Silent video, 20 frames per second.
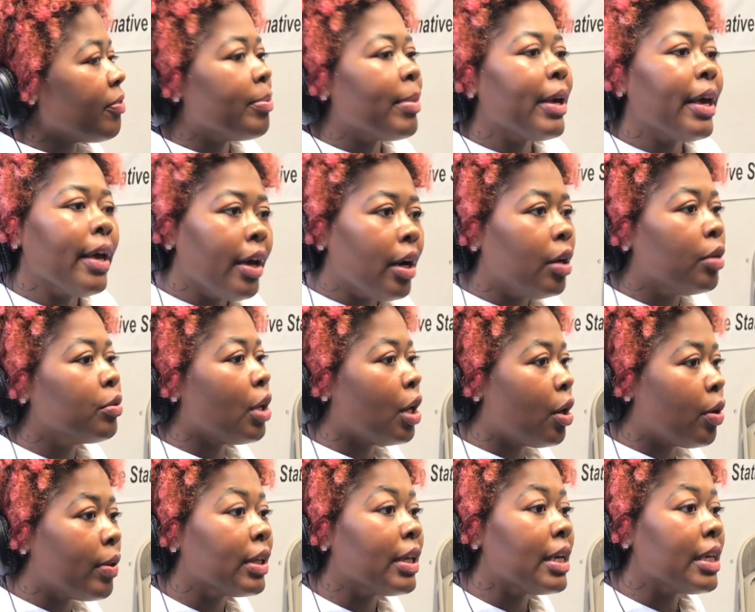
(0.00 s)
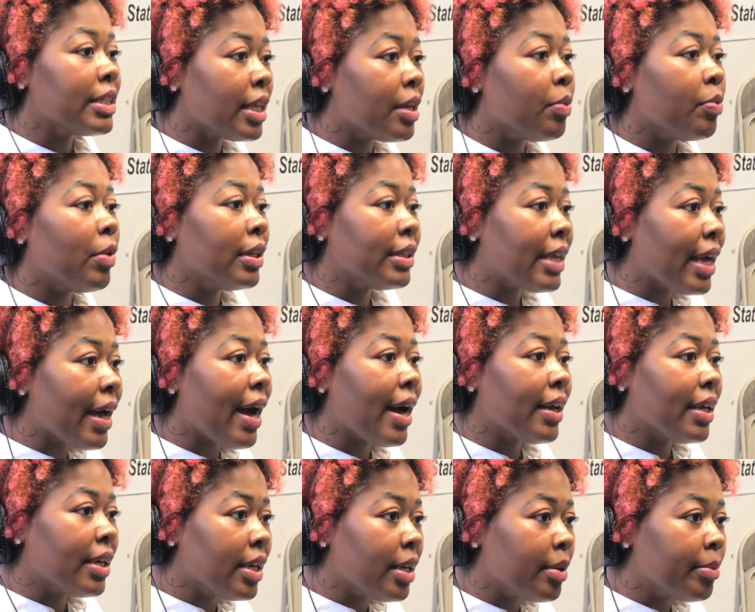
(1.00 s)
of him. Hell no. Unless he want that
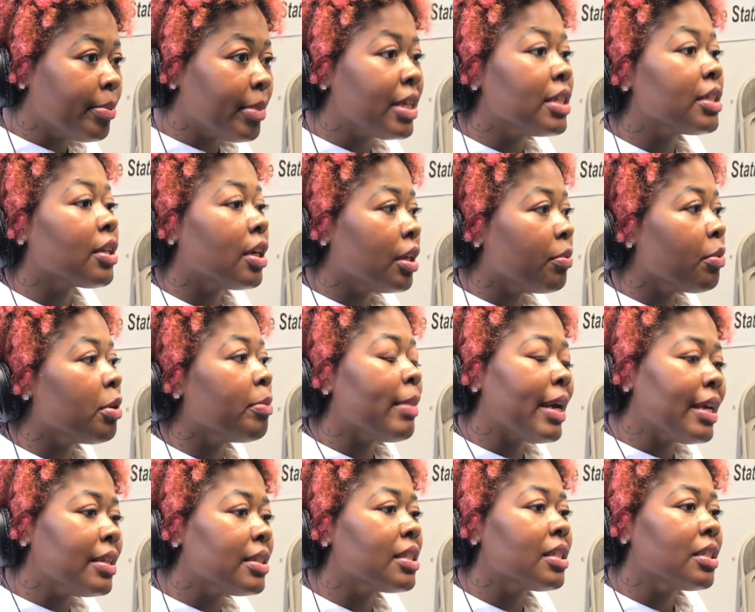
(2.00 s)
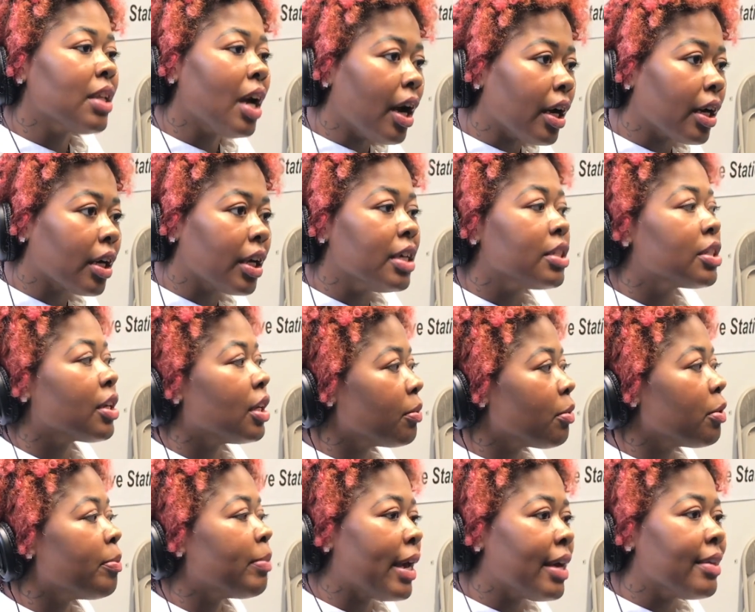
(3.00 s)
out of him, he's going to remain stuck. He's going
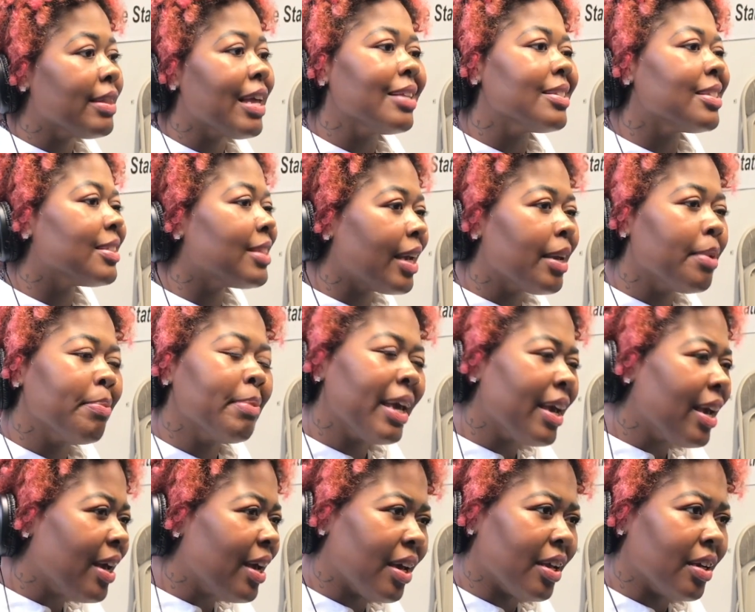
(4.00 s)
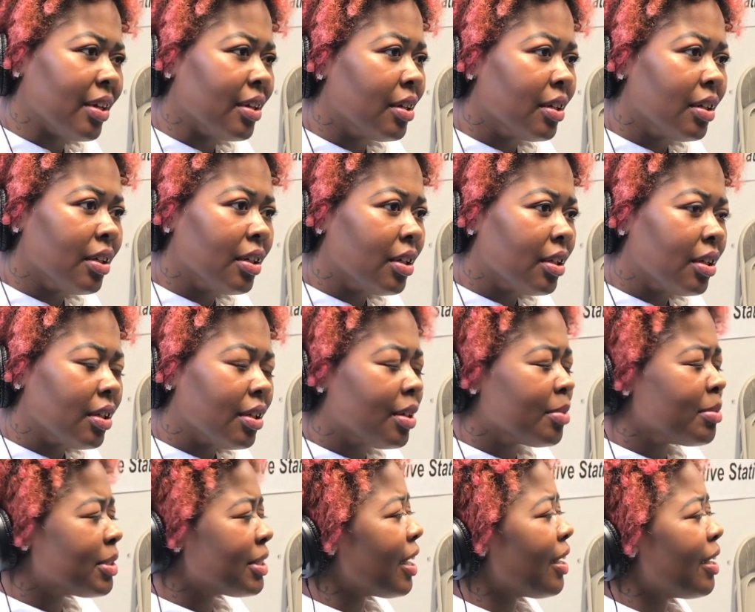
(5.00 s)
to remain that same man.
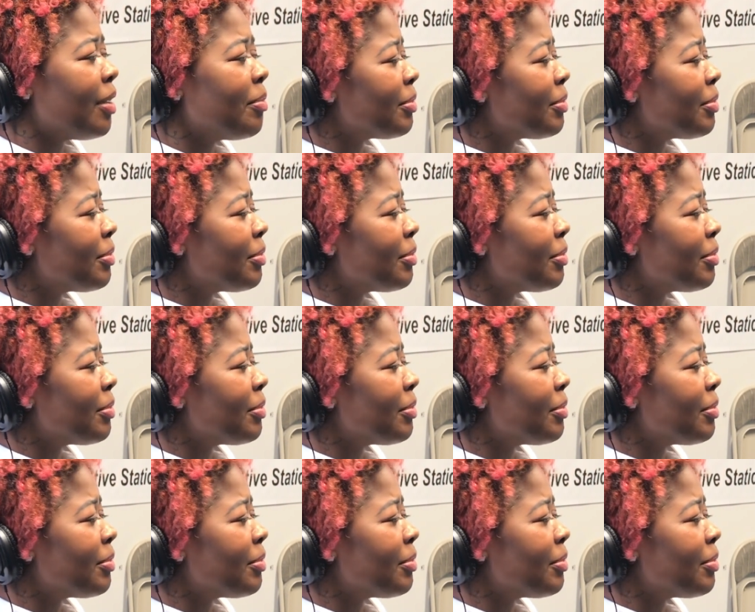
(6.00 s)
I'm sorry,